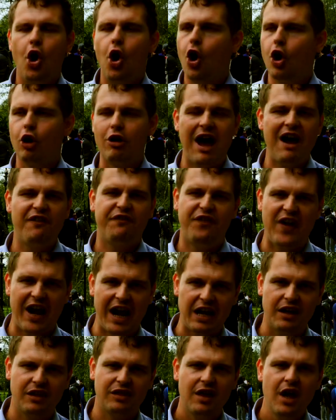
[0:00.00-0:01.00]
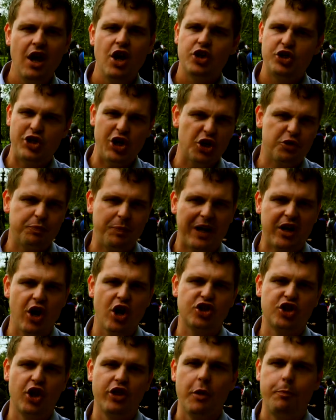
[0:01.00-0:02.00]
or our faith just
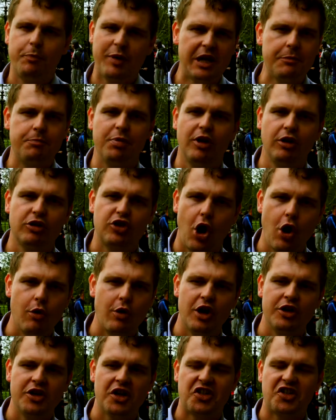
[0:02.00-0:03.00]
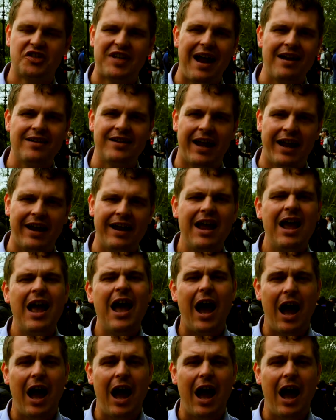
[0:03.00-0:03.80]
because other people don't understand it